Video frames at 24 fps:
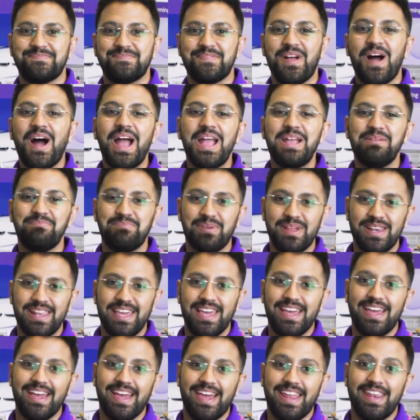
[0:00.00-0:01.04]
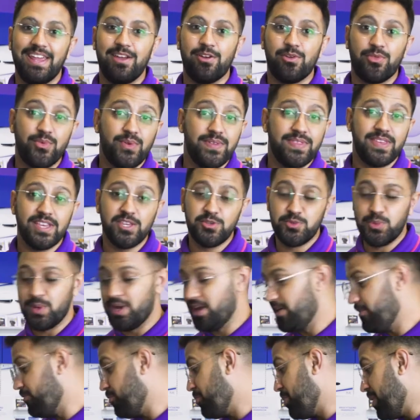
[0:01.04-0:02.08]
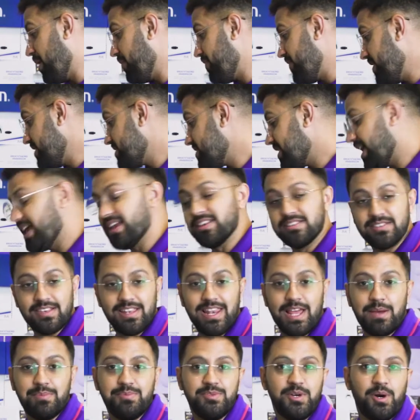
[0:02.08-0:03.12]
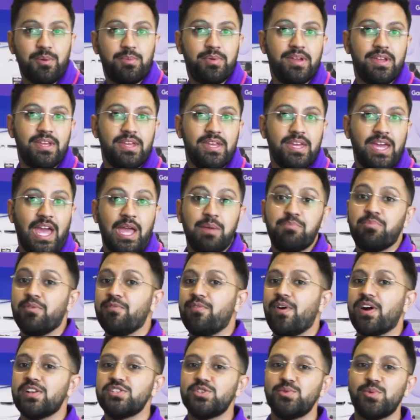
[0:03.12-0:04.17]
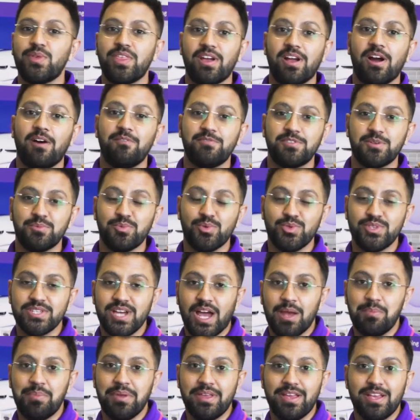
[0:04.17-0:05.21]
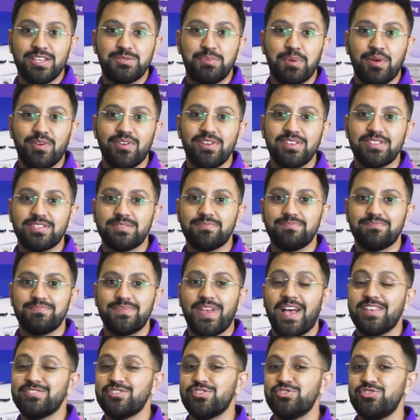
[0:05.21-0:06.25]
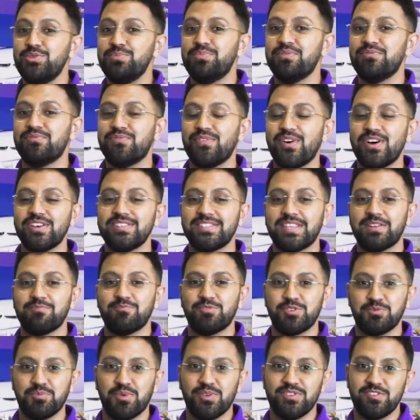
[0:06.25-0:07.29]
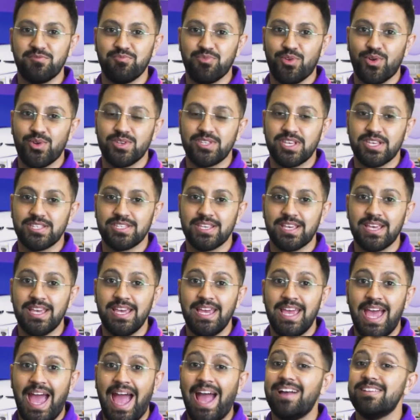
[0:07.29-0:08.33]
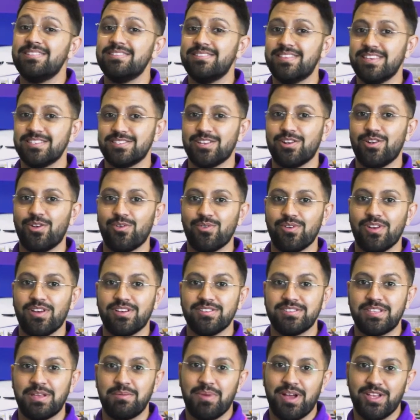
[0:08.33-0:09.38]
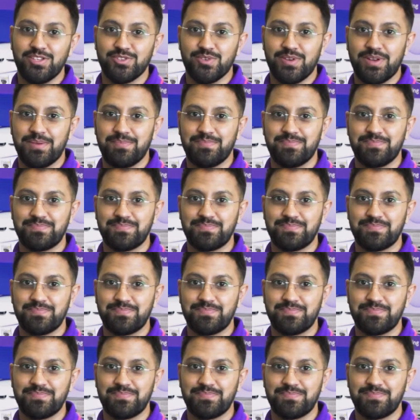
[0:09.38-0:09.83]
Hi, Ben here, and here are three things we love about this Acer laptop. It provides you with a comfortable typing experience, has a super fast and responsive processor, and there's a long-lasting battery.